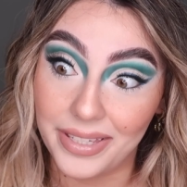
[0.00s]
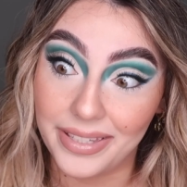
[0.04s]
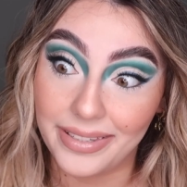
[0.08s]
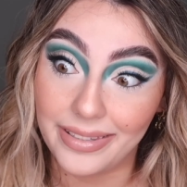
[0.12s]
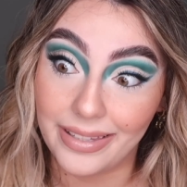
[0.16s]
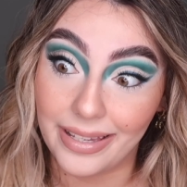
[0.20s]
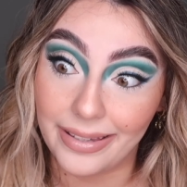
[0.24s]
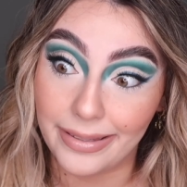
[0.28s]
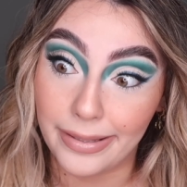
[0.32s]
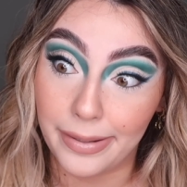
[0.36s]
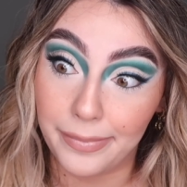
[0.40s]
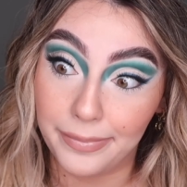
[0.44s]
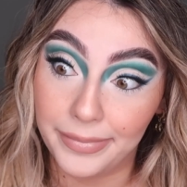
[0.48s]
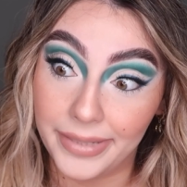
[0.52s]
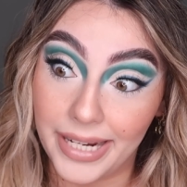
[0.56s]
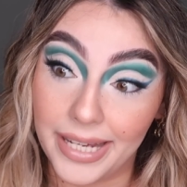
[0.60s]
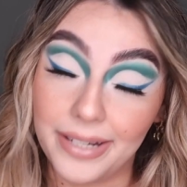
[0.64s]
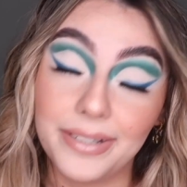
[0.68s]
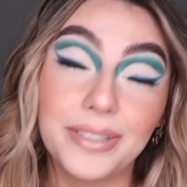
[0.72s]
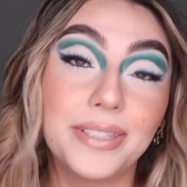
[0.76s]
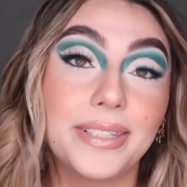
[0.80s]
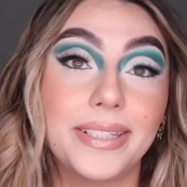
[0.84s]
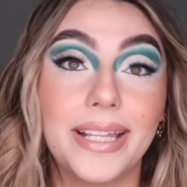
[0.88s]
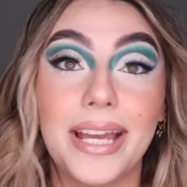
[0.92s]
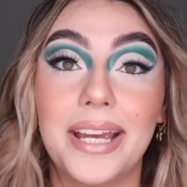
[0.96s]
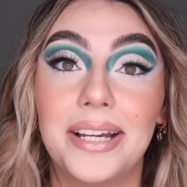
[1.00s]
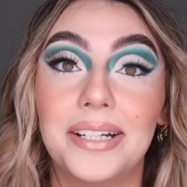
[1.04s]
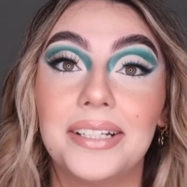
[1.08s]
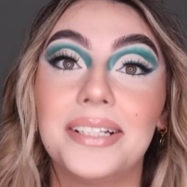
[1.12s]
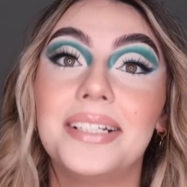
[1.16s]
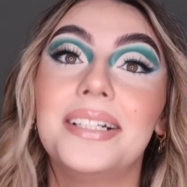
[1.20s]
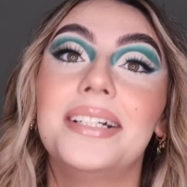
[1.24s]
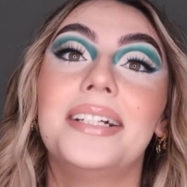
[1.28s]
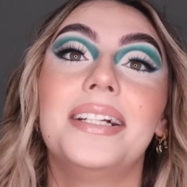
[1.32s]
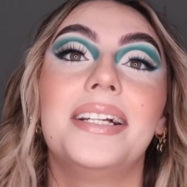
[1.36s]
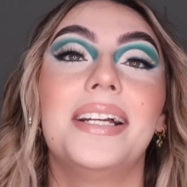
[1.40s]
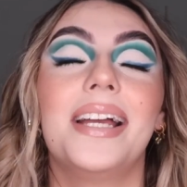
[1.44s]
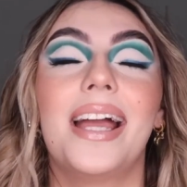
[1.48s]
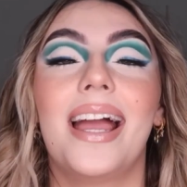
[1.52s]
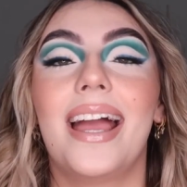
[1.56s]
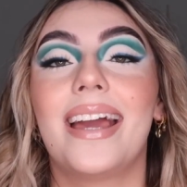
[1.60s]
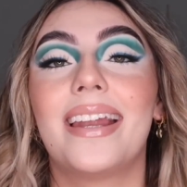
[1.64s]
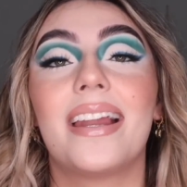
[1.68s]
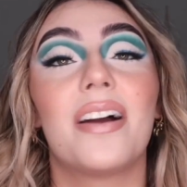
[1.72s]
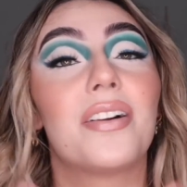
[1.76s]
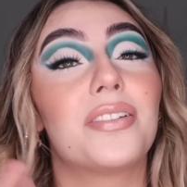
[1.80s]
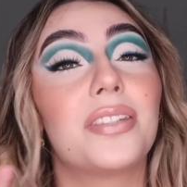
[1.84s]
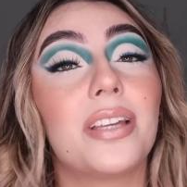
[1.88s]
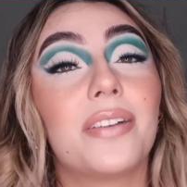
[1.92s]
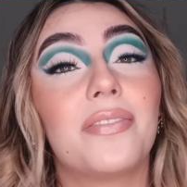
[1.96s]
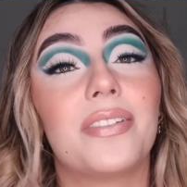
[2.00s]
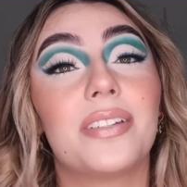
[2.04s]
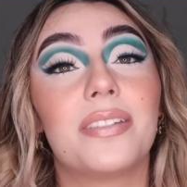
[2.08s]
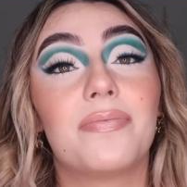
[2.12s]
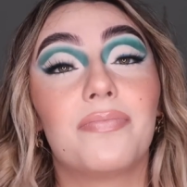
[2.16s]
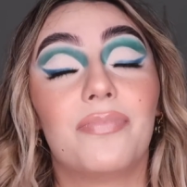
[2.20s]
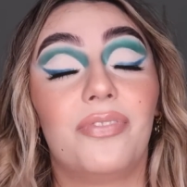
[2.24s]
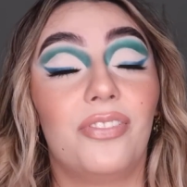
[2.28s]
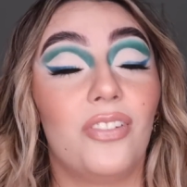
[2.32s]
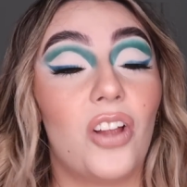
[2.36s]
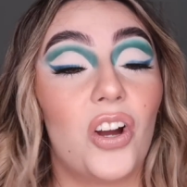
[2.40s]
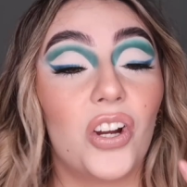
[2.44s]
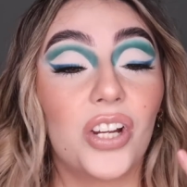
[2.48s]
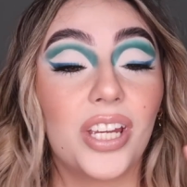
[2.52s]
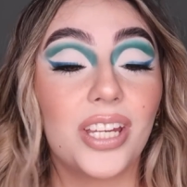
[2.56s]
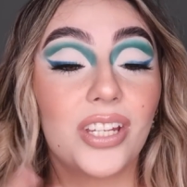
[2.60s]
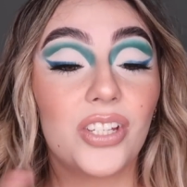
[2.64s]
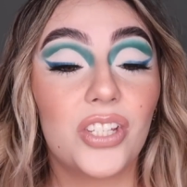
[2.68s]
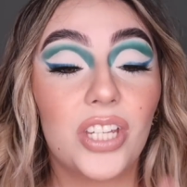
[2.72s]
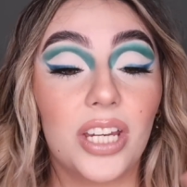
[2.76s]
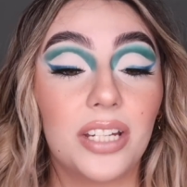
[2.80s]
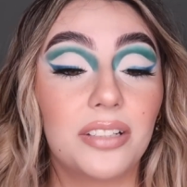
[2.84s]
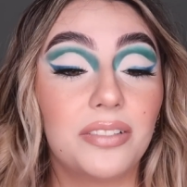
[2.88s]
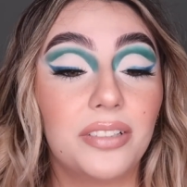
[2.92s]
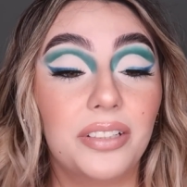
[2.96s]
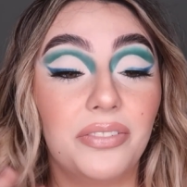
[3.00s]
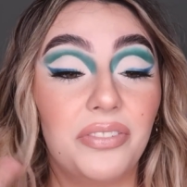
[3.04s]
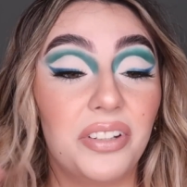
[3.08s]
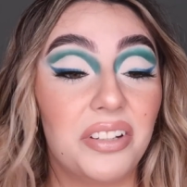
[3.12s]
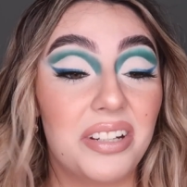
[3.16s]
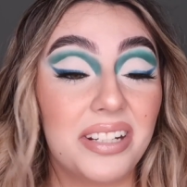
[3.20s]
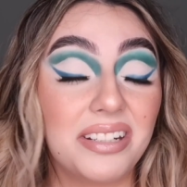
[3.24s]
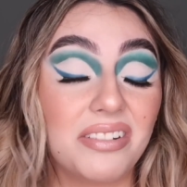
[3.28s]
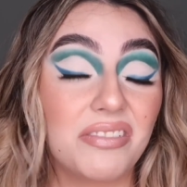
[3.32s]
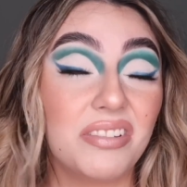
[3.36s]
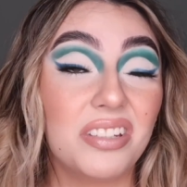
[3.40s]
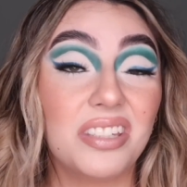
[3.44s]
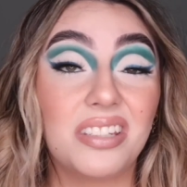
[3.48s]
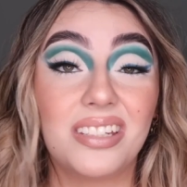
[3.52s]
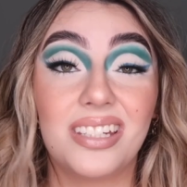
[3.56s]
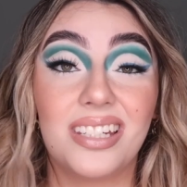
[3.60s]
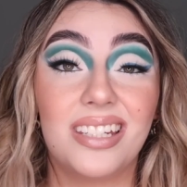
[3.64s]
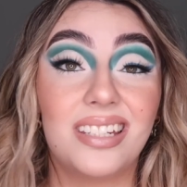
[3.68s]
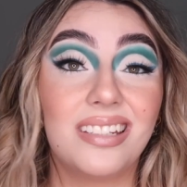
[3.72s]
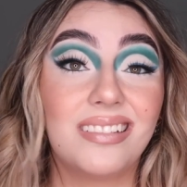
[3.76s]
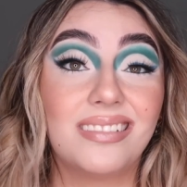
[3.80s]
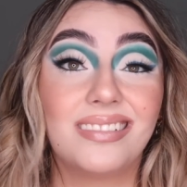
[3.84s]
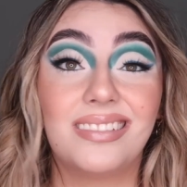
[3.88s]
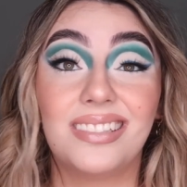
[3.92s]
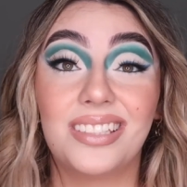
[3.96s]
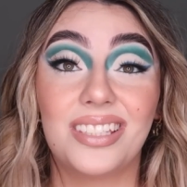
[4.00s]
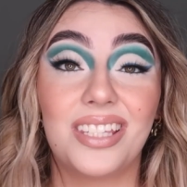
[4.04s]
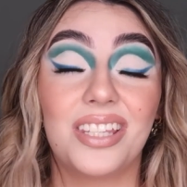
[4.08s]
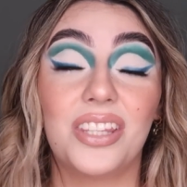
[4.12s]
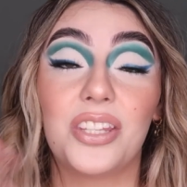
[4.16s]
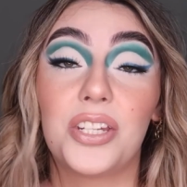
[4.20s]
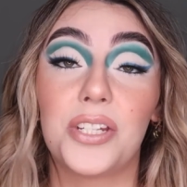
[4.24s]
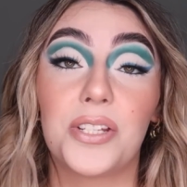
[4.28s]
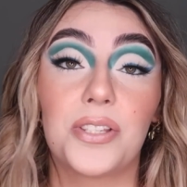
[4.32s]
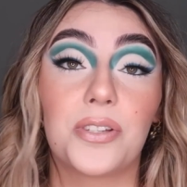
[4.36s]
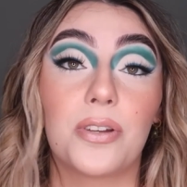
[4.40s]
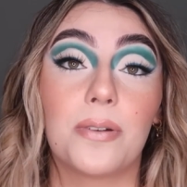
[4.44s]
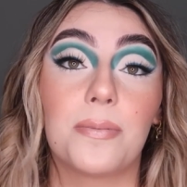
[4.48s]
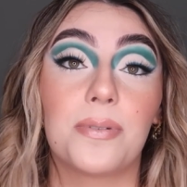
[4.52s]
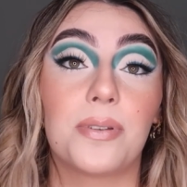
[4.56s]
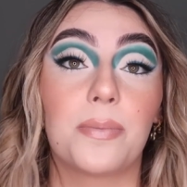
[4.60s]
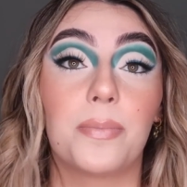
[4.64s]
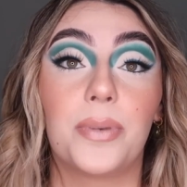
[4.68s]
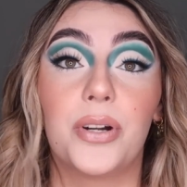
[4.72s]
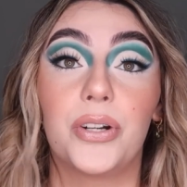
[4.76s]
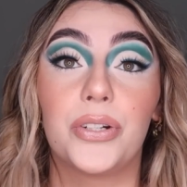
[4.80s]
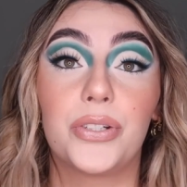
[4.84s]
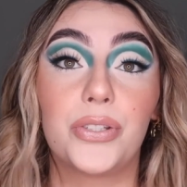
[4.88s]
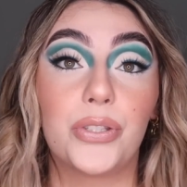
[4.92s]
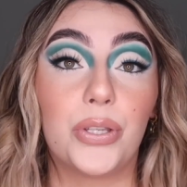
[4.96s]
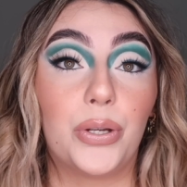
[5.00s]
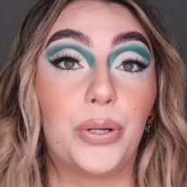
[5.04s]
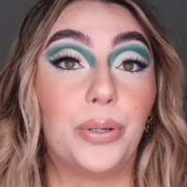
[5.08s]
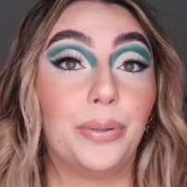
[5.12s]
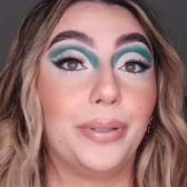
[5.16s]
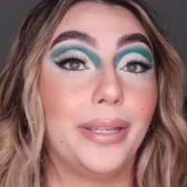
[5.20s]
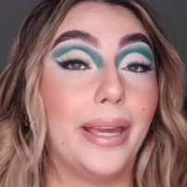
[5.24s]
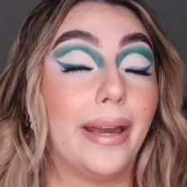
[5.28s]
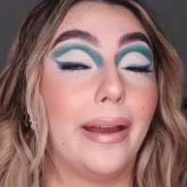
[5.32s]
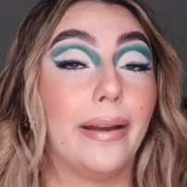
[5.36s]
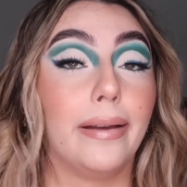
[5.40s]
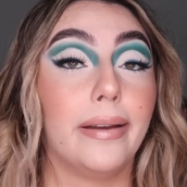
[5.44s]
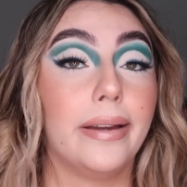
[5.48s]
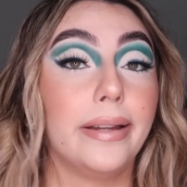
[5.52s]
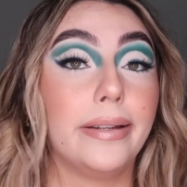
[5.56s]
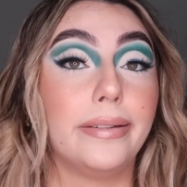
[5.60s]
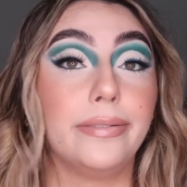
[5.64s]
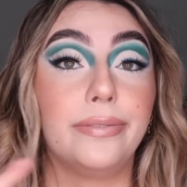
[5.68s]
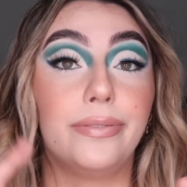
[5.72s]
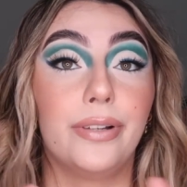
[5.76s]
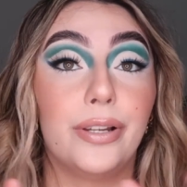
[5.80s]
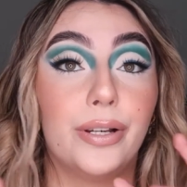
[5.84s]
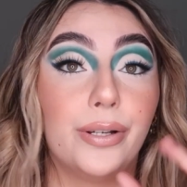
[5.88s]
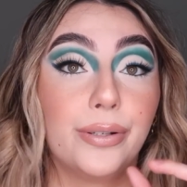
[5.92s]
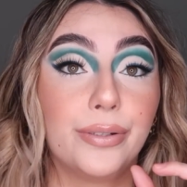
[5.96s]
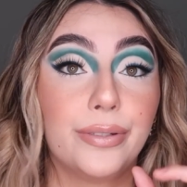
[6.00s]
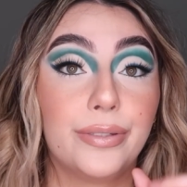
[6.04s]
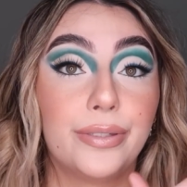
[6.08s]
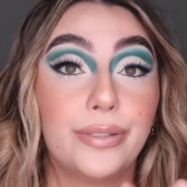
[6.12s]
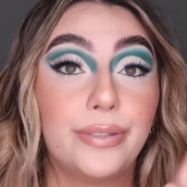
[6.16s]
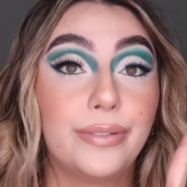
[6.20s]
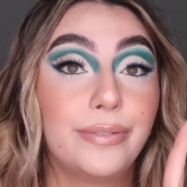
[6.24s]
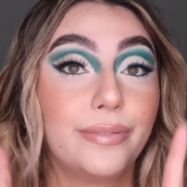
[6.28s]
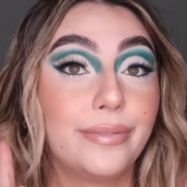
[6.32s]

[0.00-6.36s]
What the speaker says: Say something else there. And I also have a vlogging channel if you're interested. It's in the description box. So yeah, I do vlogs.